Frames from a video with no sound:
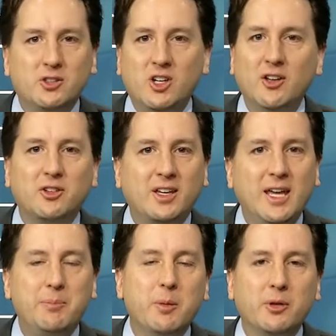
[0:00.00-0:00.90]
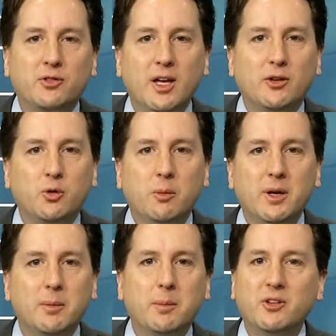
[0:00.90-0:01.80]
just keep the mistakes to a
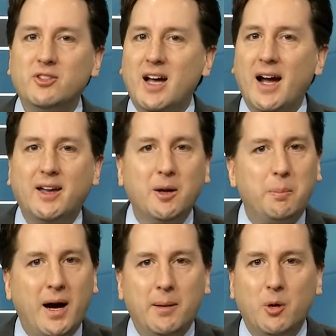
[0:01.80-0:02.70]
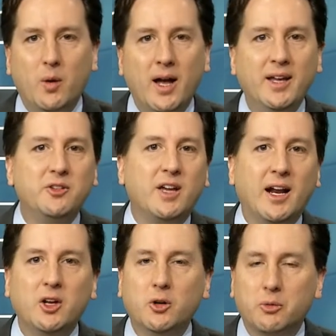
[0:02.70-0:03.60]
minimum. He's not going to bomb away. He's
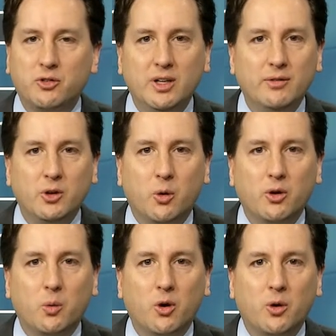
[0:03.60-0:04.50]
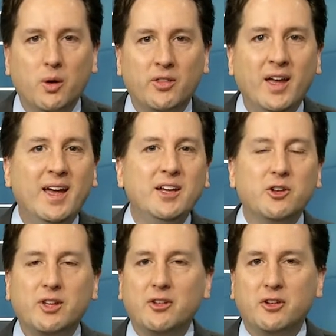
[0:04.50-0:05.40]
got a good receiving core to work with. He
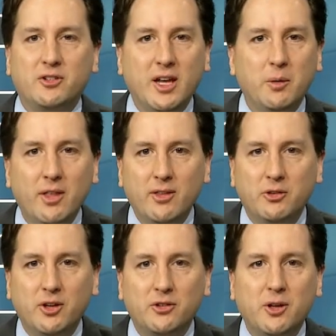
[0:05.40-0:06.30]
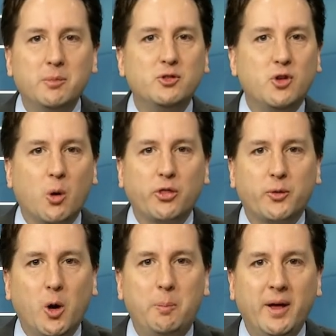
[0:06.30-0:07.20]
just has to stay within the system, don't
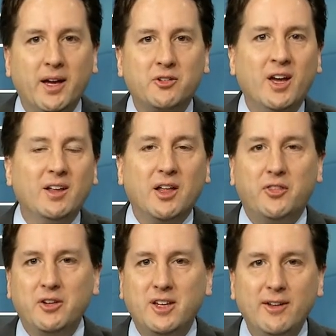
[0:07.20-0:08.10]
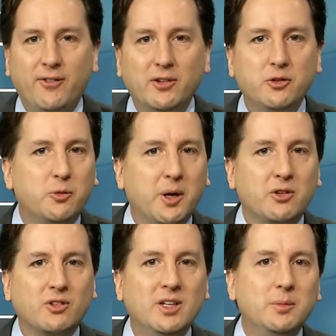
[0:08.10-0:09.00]
throw picks, let the defense and
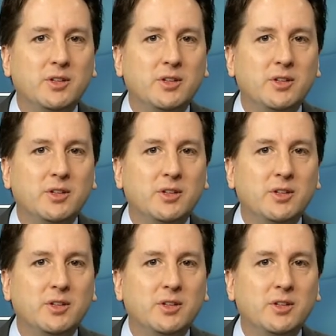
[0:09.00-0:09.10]
special teams